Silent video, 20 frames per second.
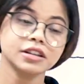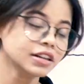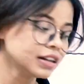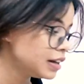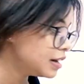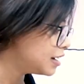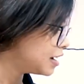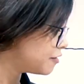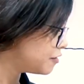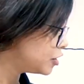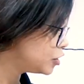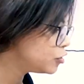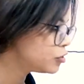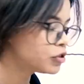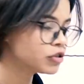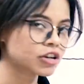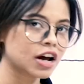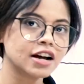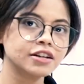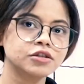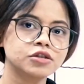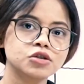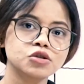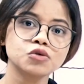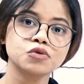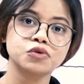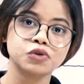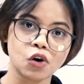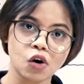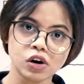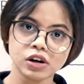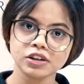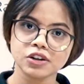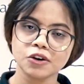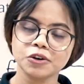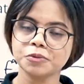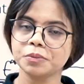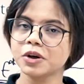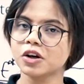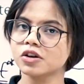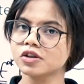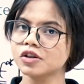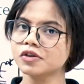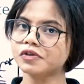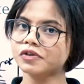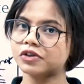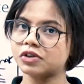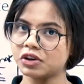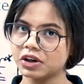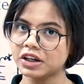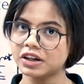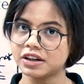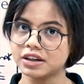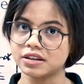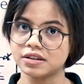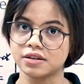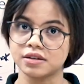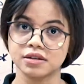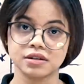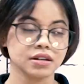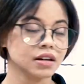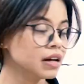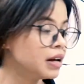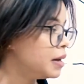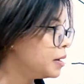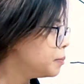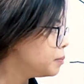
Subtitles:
the revenue starts to fall down because of three reasons.